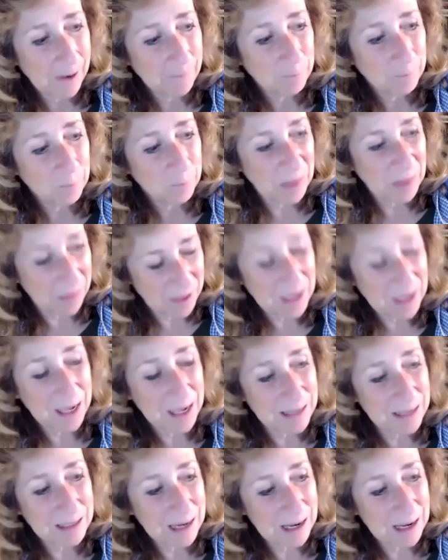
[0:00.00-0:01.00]
But
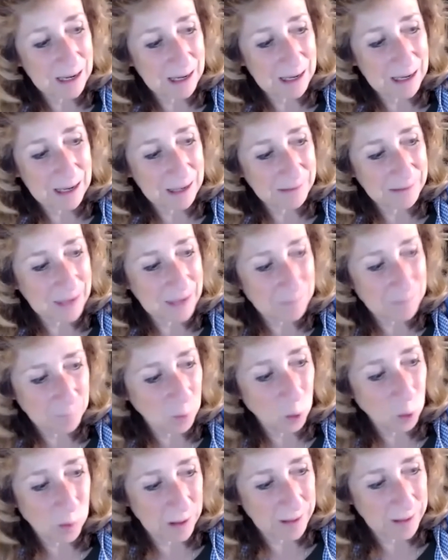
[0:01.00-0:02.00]
then at that
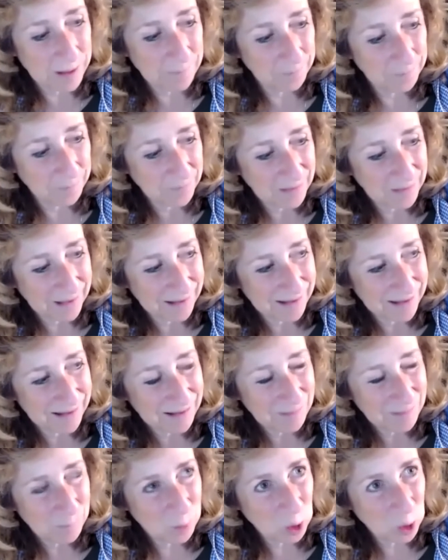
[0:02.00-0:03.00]
point,
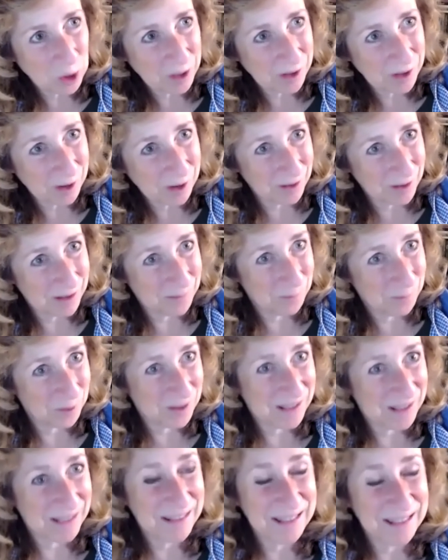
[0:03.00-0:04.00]
books started
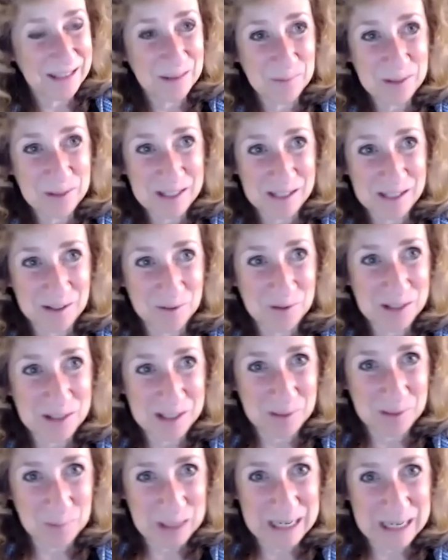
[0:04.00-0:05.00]
presenting themselves
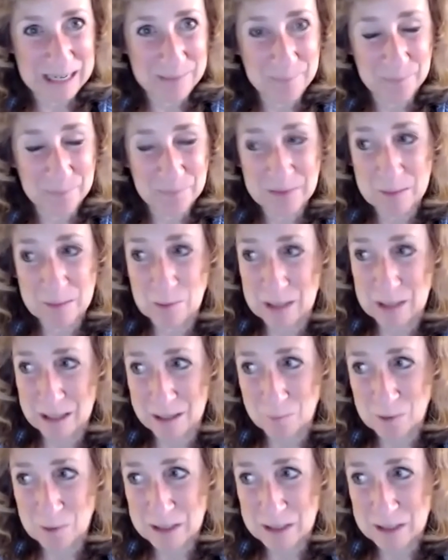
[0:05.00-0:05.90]
to me. When I was